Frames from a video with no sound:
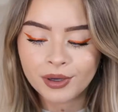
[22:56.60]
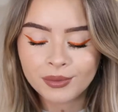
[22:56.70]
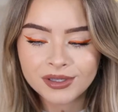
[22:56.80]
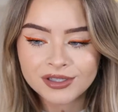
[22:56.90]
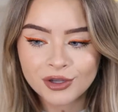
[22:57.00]
But
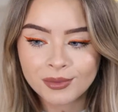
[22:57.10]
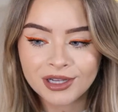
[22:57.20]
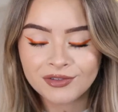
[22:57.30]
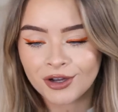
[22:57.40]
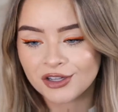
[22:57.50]
with so
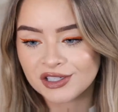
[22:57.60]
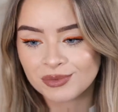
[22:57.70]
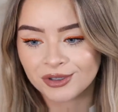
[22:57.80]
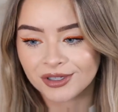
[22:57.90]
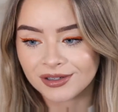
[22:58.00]
many of NARS's
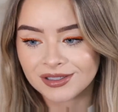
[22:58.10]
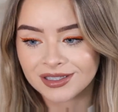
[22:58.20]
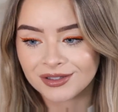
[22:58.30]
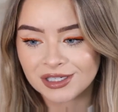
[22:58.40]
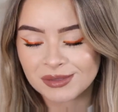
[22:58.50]
products,
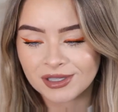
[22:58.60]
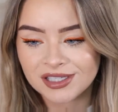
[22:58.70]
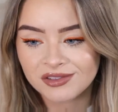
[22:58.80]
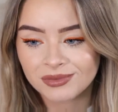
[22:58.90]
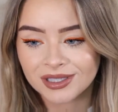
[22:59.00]
like they're
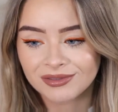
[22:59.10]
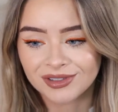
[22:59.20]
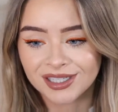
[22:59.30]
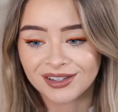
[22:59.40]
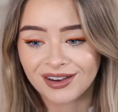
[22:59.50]
expensive, but they're
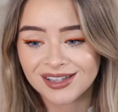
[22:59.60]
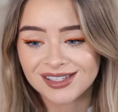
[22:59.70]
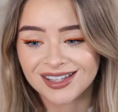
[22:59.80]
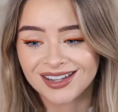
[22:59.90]
really nice.